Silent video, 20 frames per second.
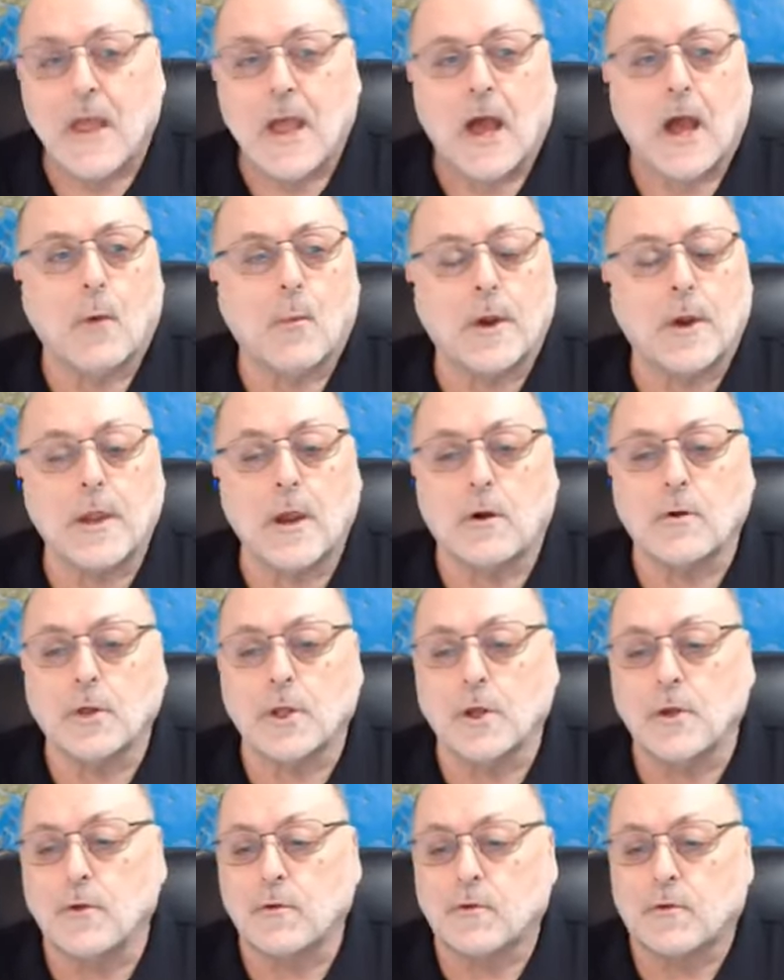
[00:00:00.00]
Uh, we don't
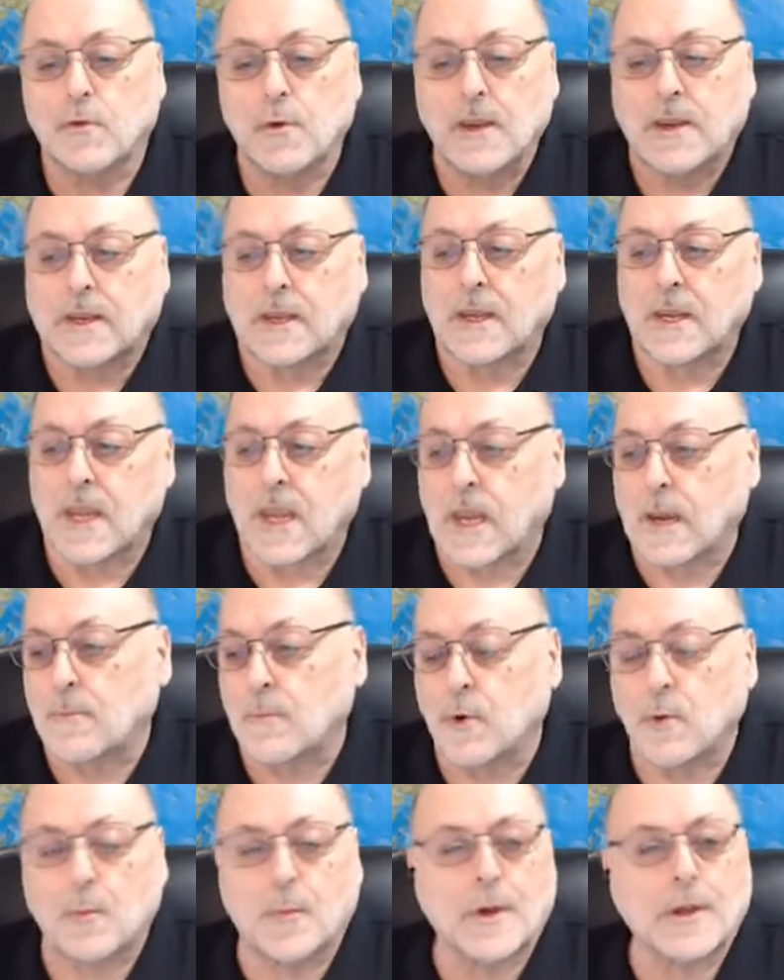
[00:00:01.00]
use Greek and
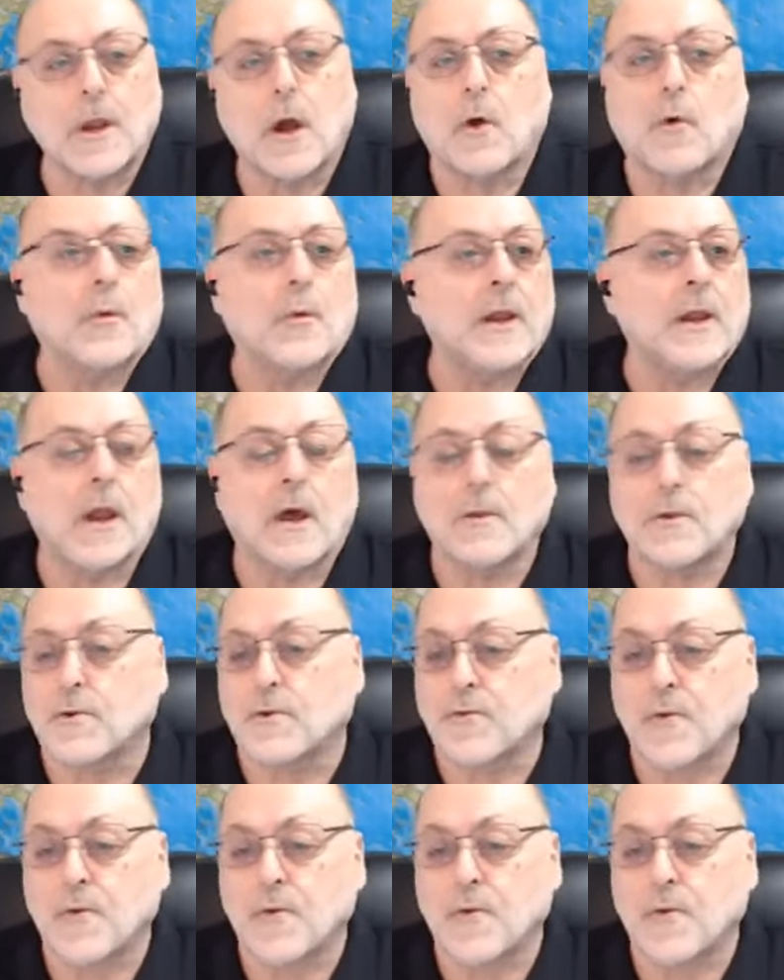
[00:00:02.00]
Hebrew. We don't read other